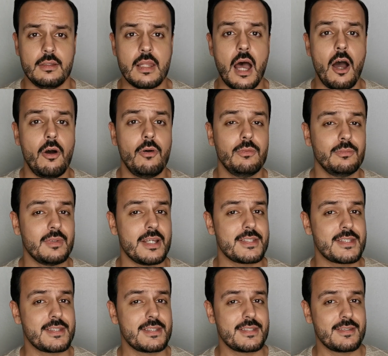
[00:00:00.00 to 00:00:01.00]
Now,
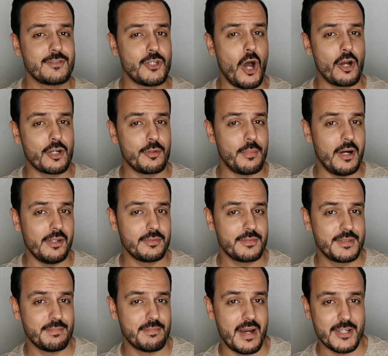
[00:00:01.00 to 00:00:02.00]
let's talk
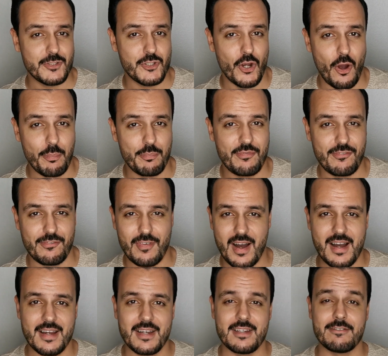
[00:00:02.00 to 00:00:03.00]
about my top
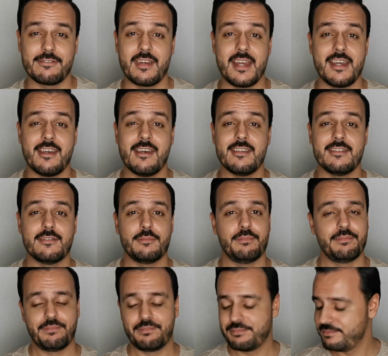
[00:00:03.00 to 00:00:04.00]
5,
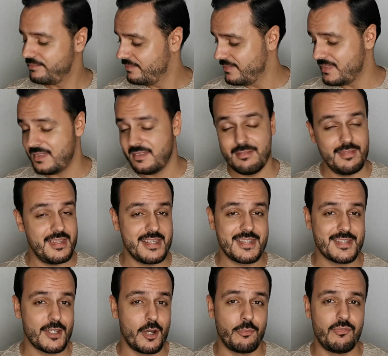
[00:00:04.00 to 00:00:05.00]
and
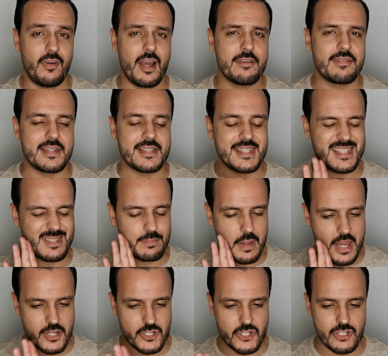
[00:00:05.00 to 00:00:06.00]
this top 5, and
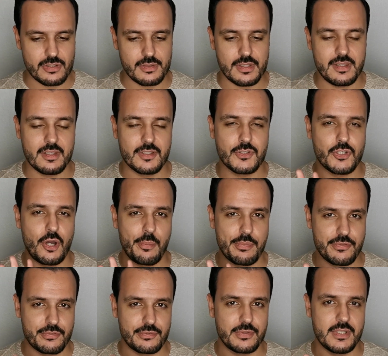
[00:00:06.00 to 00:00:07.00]
especially the
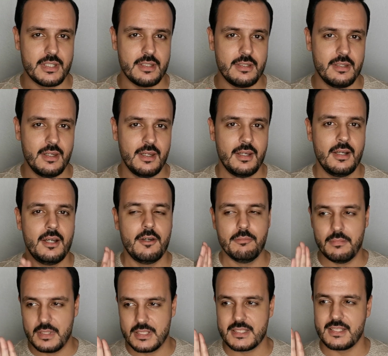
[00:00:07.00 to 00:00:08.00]
top 3,
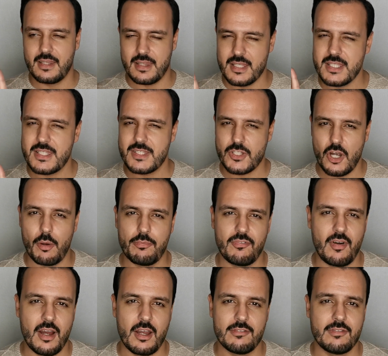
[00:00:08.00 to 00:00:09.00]
but these
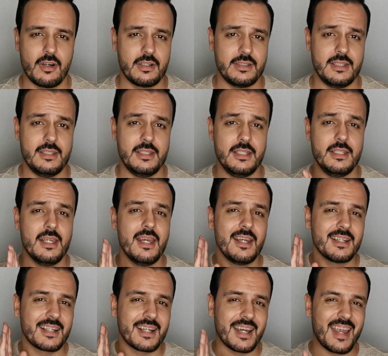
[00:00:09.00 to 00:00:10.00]
top 5 are the
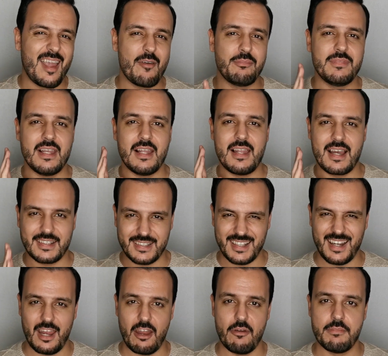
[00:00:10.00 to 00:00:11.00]
crème de la
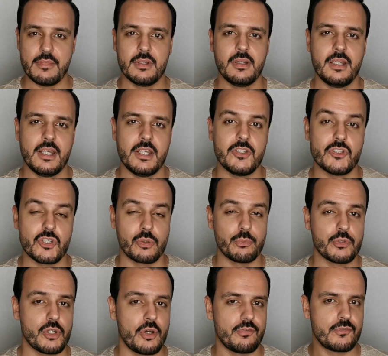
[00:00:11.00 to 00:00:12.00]
crème in
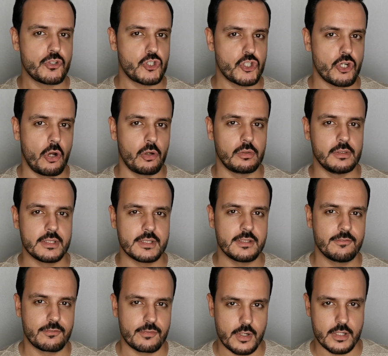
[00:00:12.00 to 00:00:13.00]
terms of chocolate
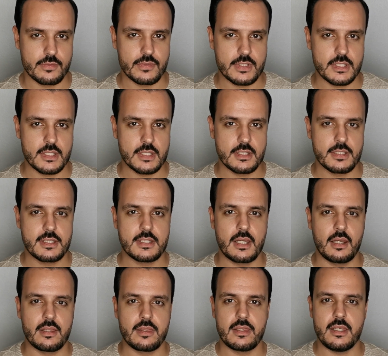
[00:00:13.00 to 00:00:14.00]

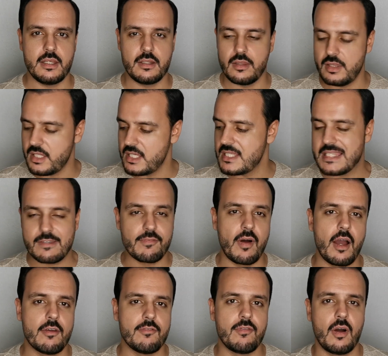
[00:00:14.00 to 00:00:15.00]
fragrances. I think these
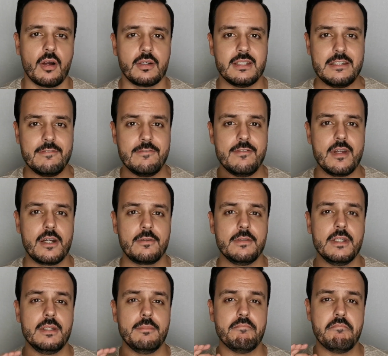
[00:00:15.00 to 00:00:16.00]
5 are the
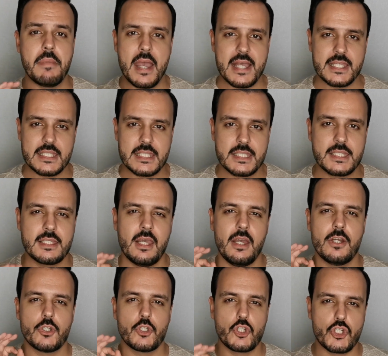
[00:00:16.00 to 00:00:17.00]
very best
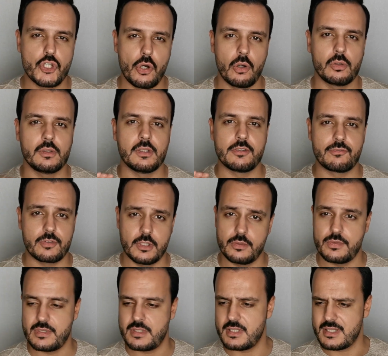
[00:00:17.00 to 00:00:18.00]
chocolate
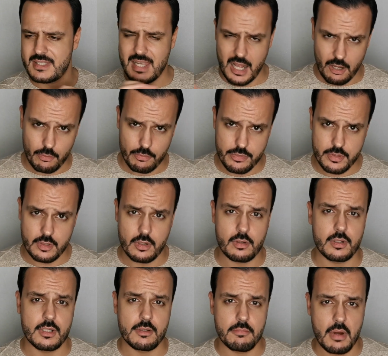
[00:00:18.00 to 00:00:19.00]
fragrances out
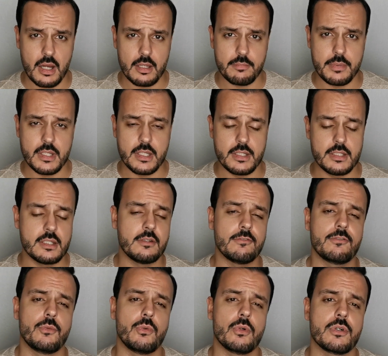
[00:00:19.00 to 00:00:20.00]
there, in my opinion,
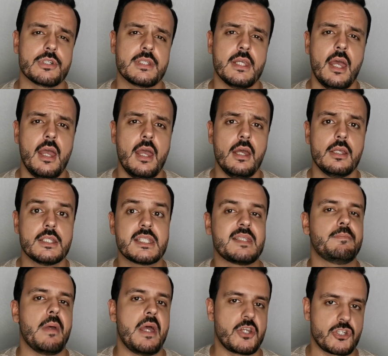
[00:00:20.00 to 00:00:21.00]
of course,
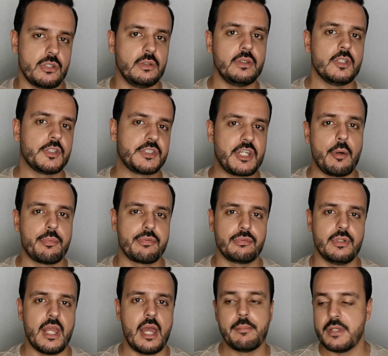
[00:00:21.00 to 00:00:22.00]
especially the top
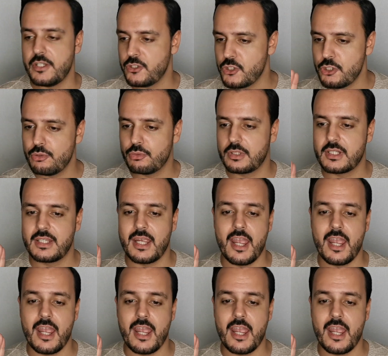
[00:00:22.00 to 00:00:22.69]
3. I mean, you